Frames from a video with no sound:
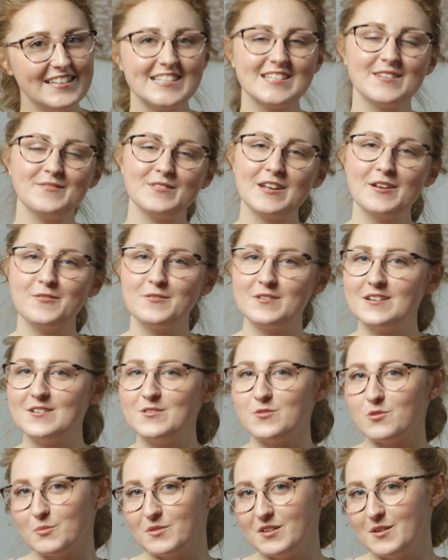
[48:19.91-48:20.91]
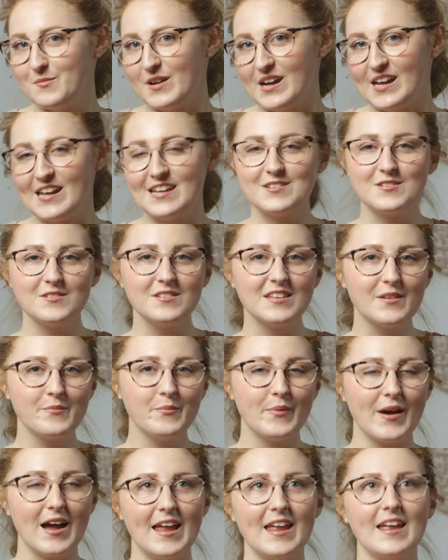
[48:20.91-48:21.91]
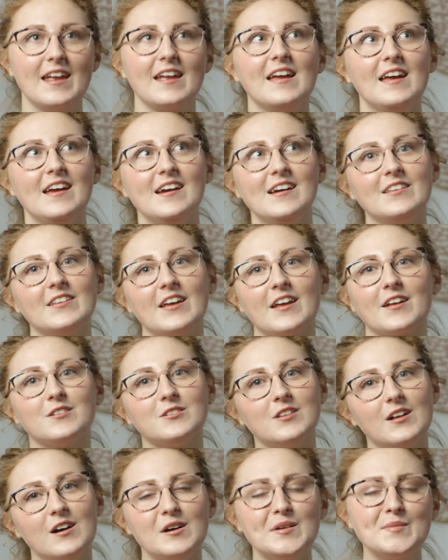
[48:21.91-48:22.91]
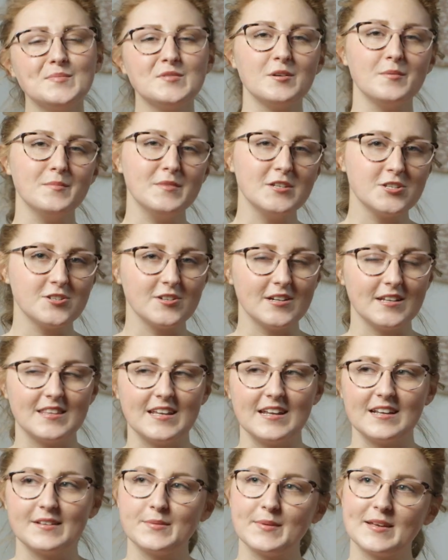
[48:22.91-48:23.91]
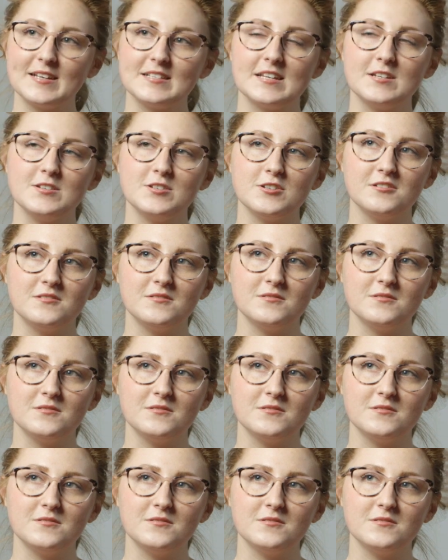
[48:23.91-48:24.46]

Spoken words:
It's something I wouldn't normally buy. I don't like buying like clubs or mystery things because I've